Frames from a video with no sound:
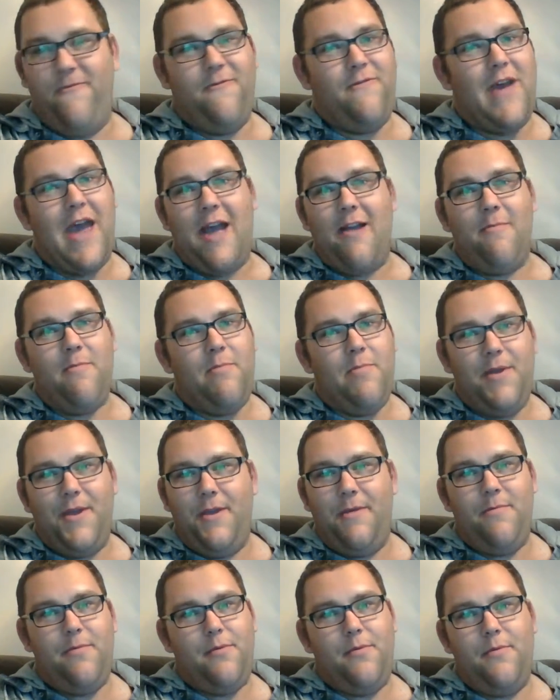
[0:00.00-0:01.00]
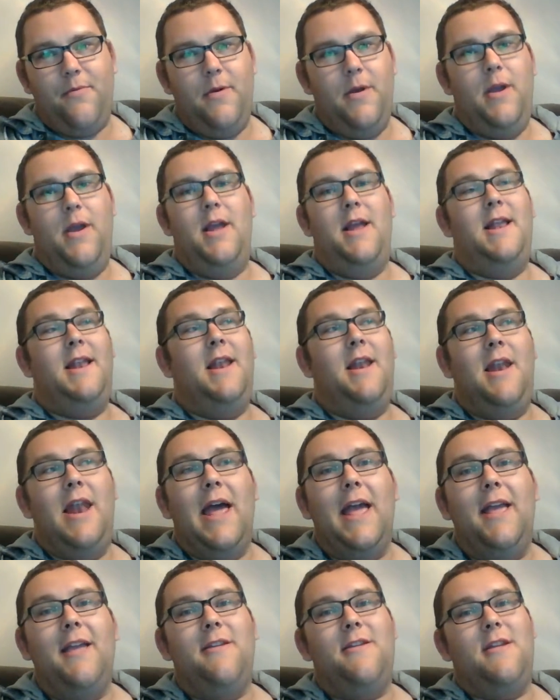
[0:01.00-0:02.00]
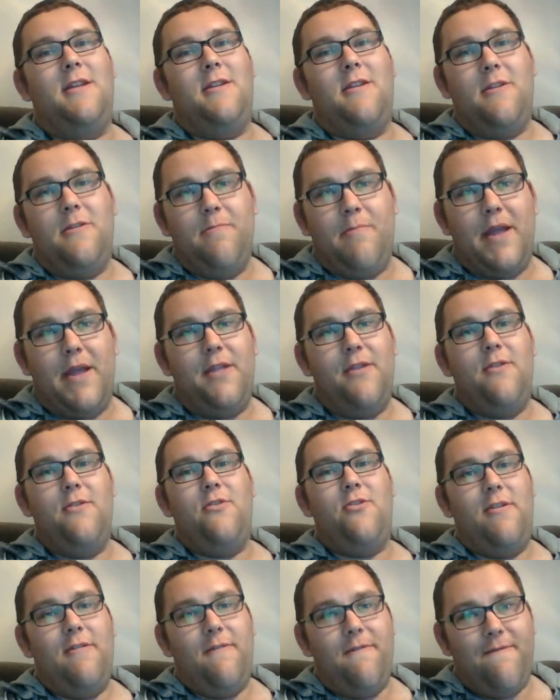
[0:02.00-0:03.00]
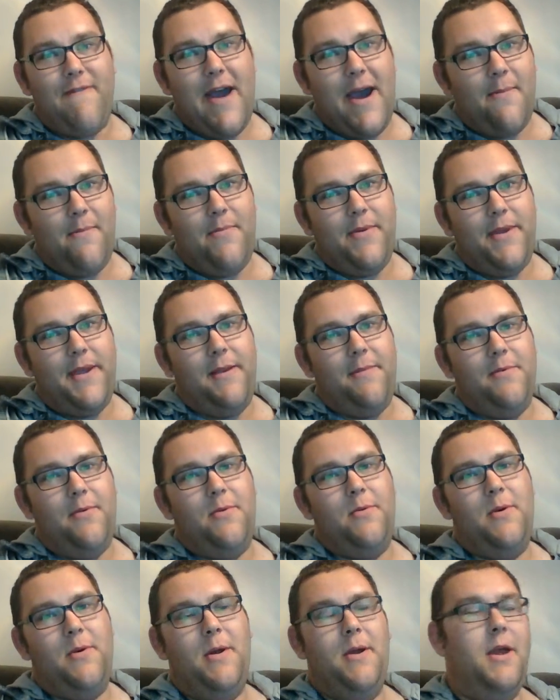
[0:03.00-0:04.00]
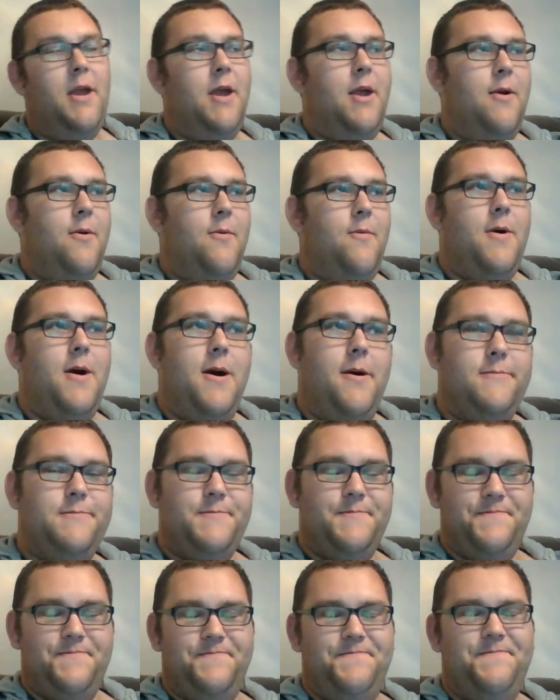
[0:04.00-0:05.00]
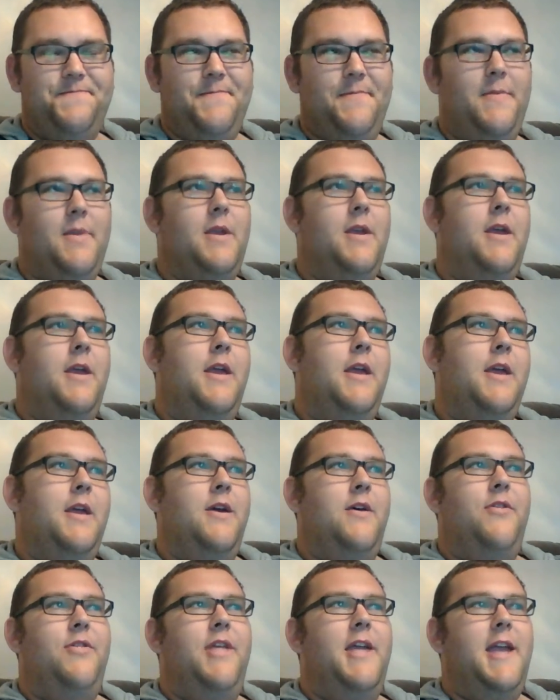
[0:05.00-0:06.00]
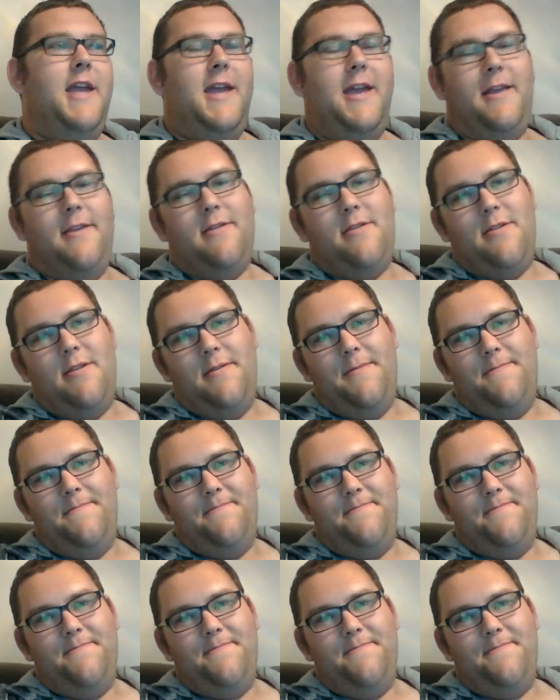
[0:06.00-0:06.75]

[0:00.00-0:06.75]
fat people. Lazy, spongy fat people. Well, thing is,